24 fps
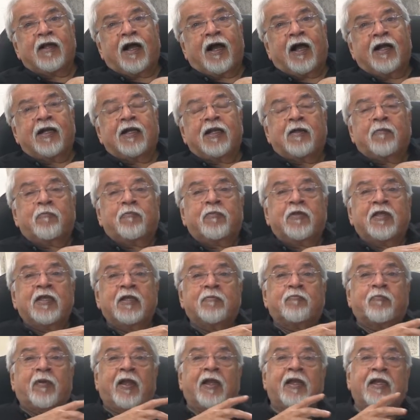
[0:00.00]
and
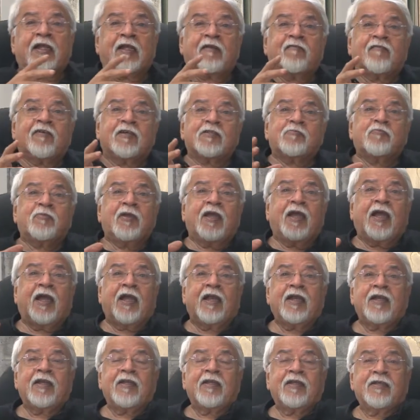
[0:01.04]
he painting was
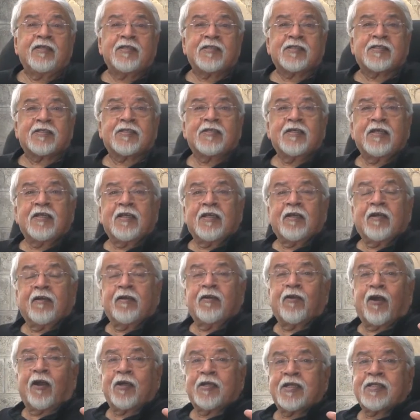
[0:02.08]
behind his
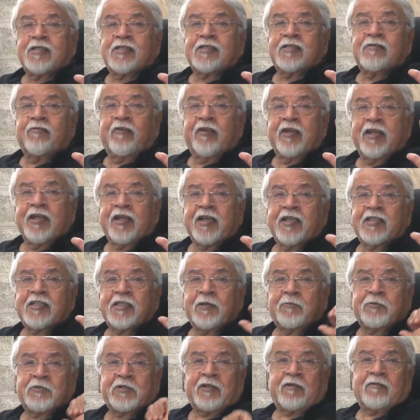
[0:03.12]
daughter's wedding
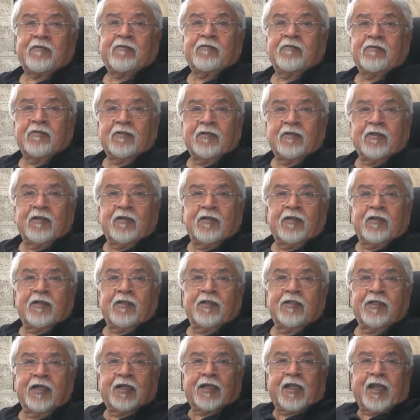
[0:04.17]
reception.
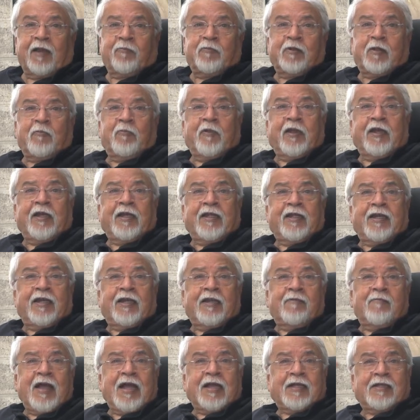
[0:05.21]
He had kept a painting at
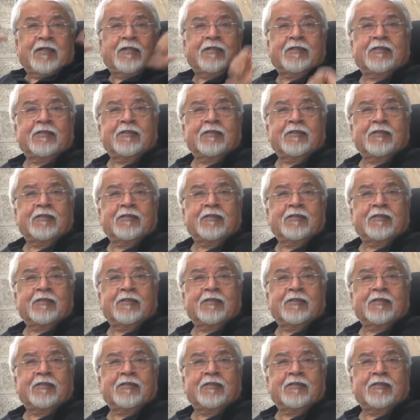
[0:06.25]
the back.